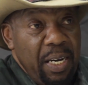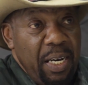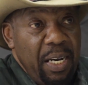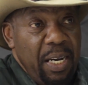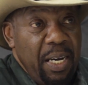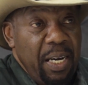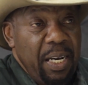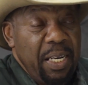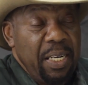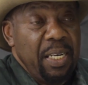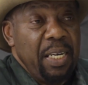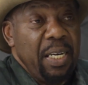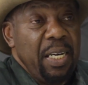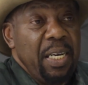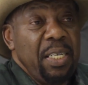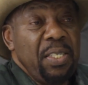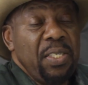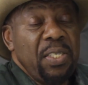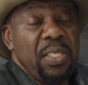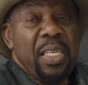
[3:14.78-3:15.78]
And
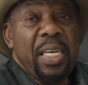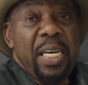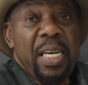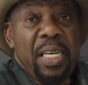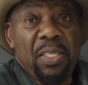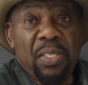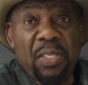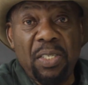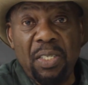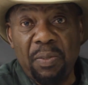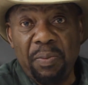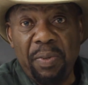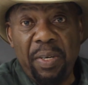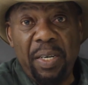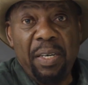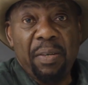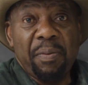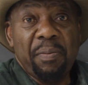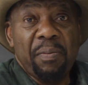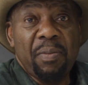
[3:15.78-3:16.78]
he says to
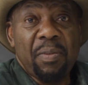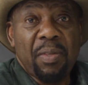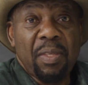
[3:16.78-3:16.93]
me,